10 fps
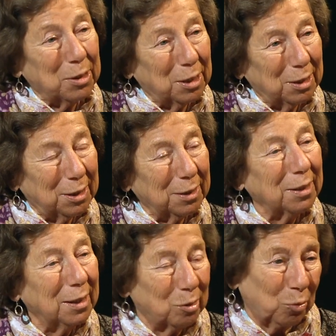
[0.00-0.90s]
gone,
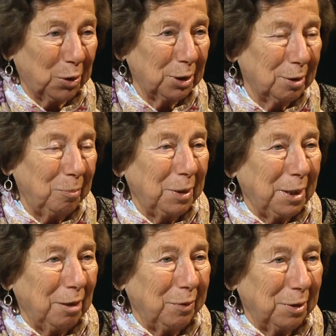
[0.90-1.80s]
the work is going to be
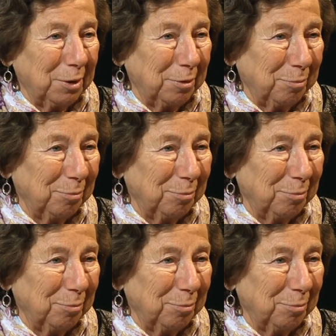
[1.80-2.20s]
carried Good. on.